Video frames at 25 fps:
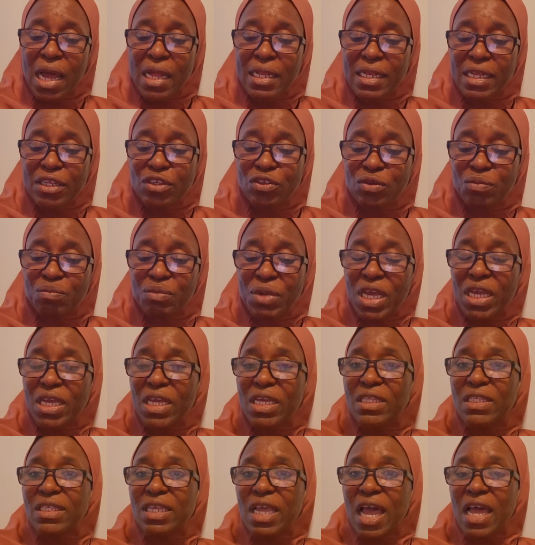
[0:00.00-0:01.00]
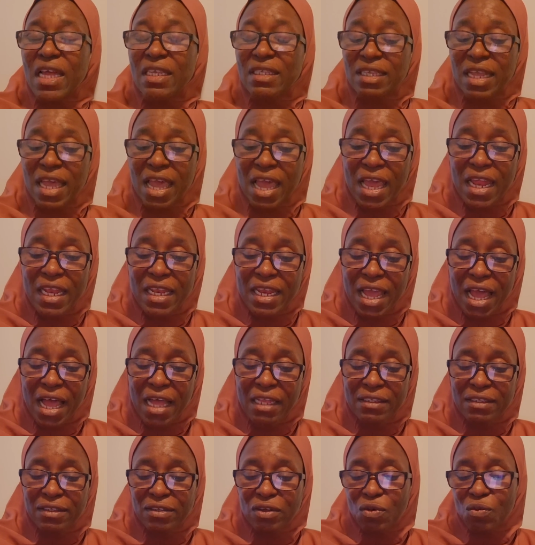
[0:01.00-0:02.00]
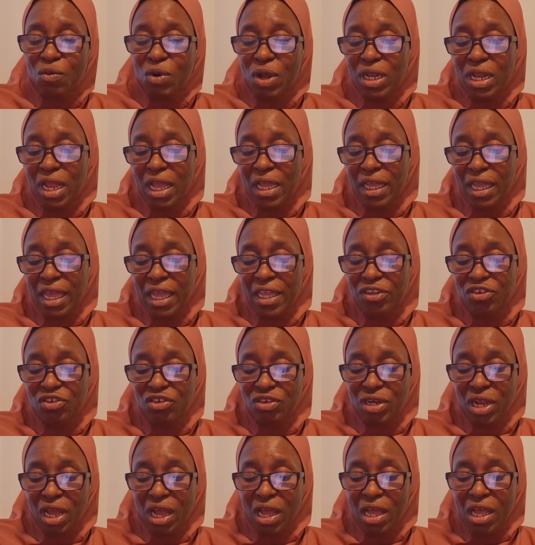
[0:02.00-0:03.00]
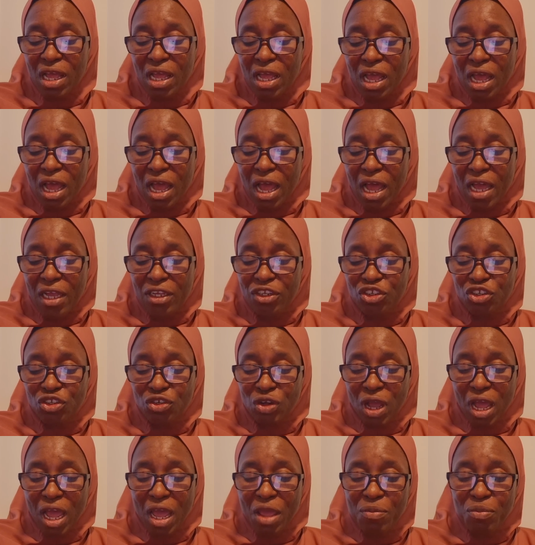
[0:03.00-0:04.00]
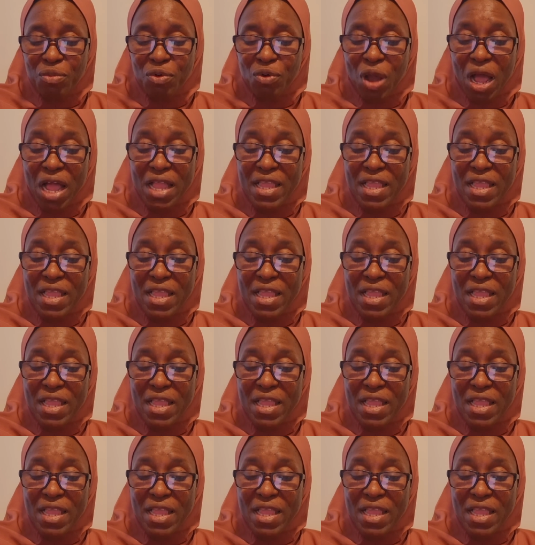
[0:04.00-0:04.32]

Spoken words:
They should make it as early as someone like Engineer Shuaibu.